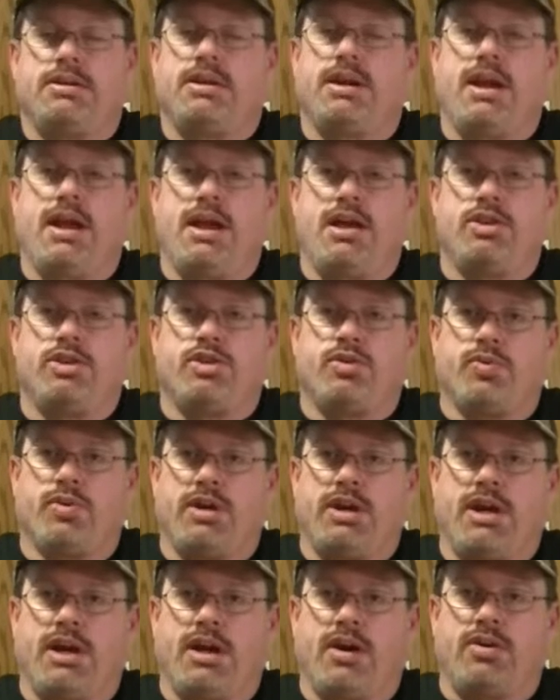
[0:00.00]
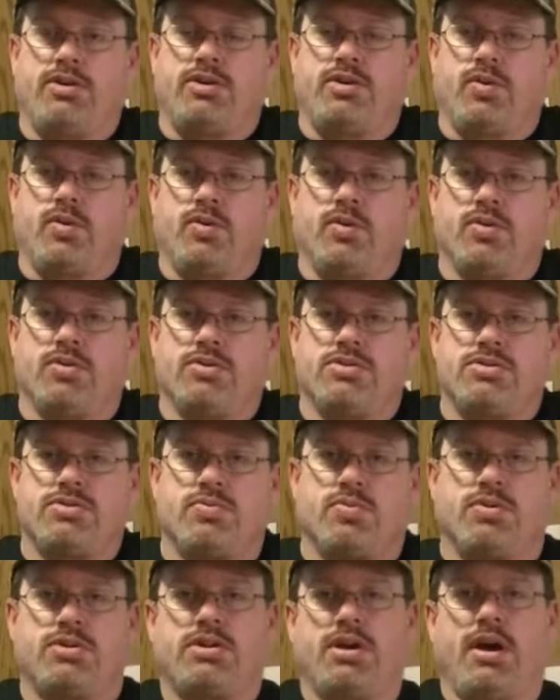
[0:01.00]
Today on 3D
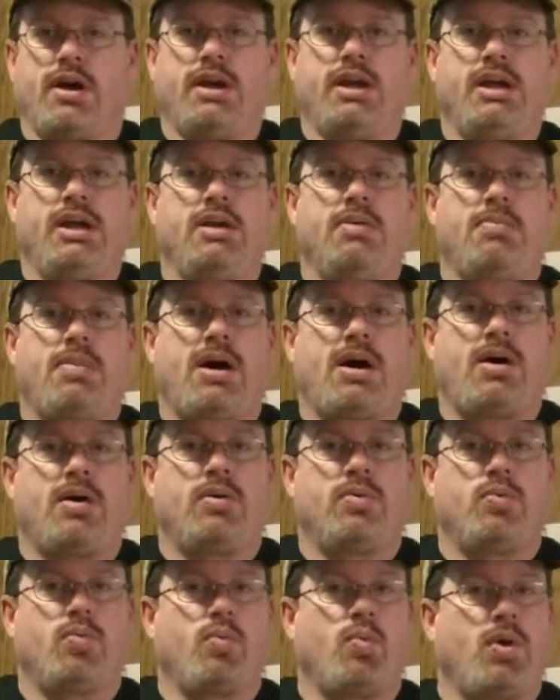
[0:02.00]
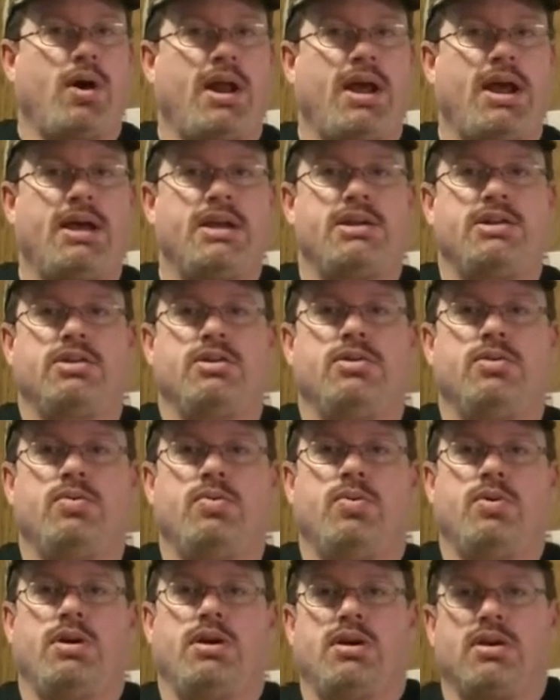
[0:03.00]
Outdoors, we're talking about what I
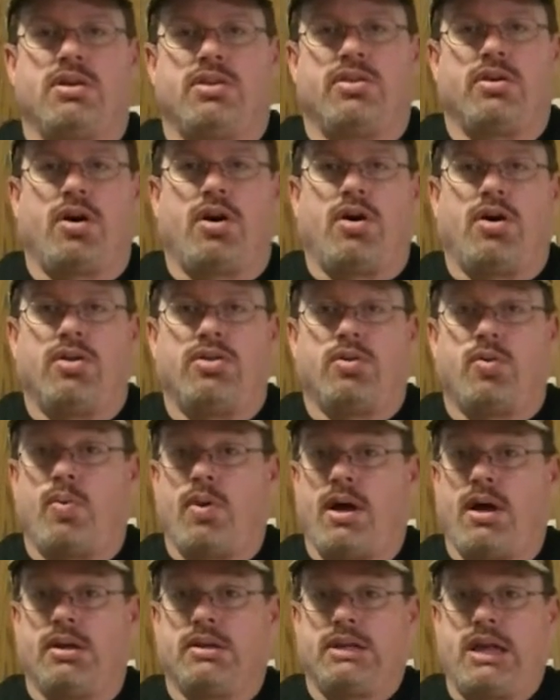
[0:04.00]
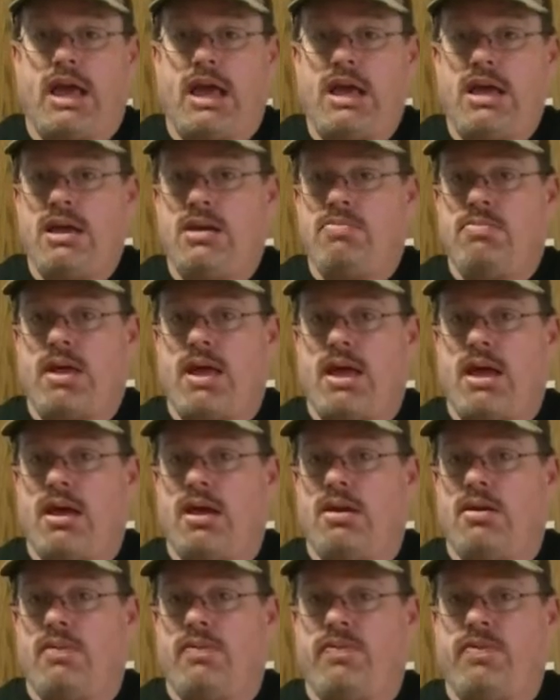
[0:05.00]
do with all the wild game
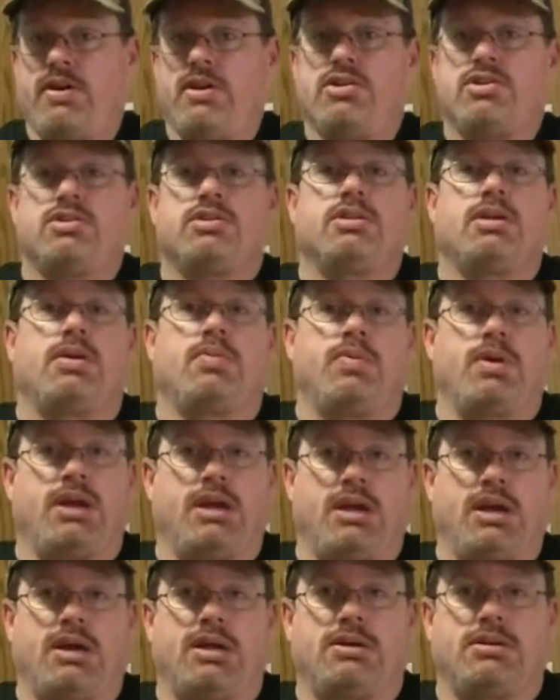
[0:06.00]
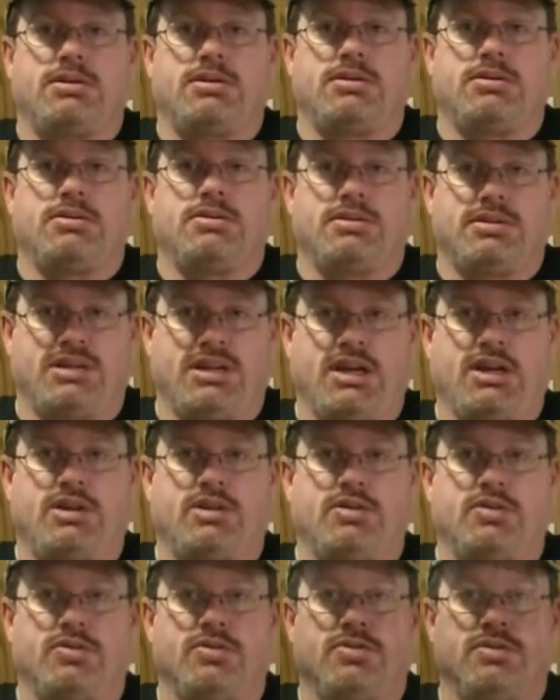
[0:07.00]
and fish that we get. Stay
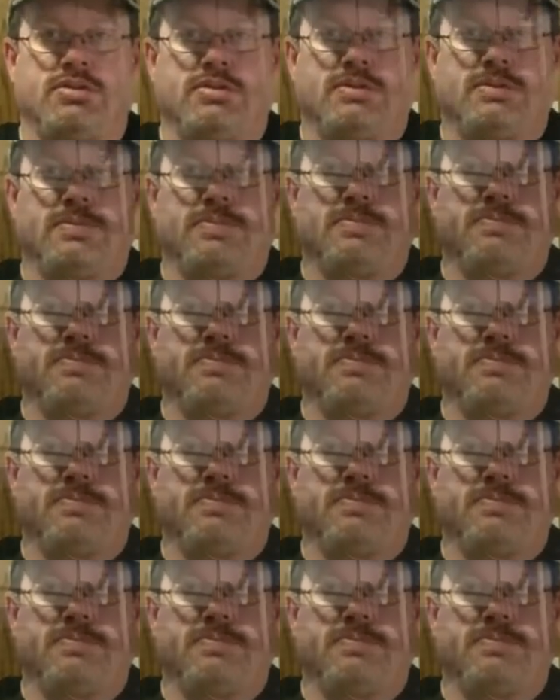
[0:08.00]
tuned.